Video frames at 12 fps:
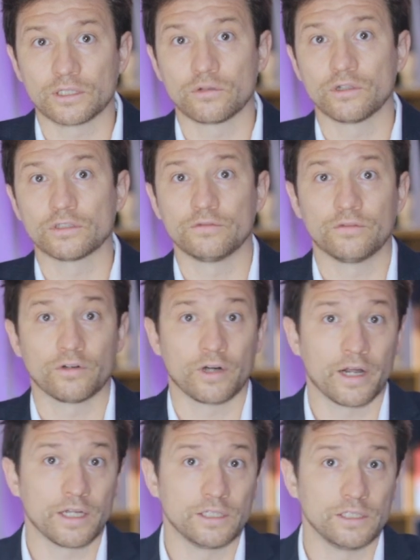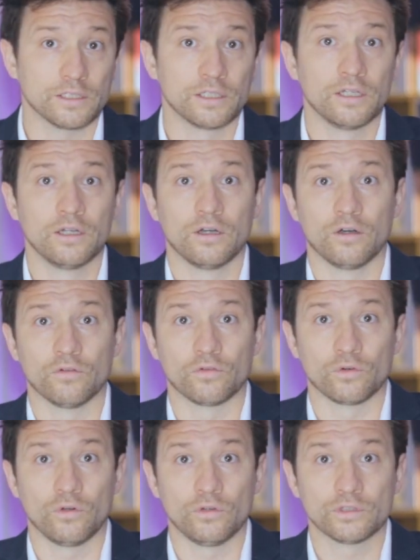across varieties
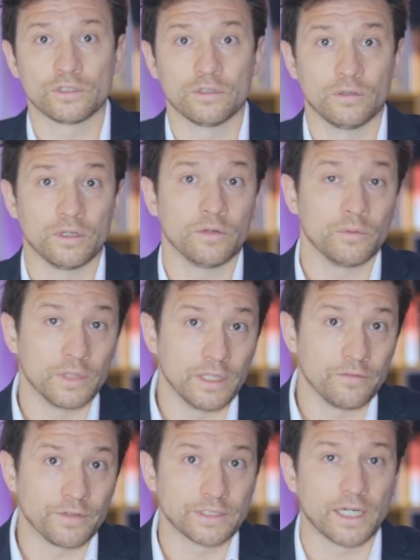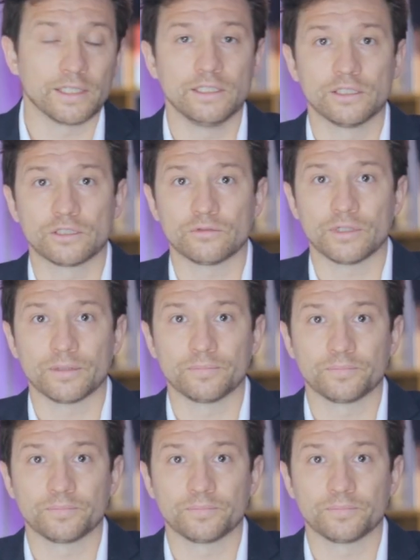of roles within facade industry.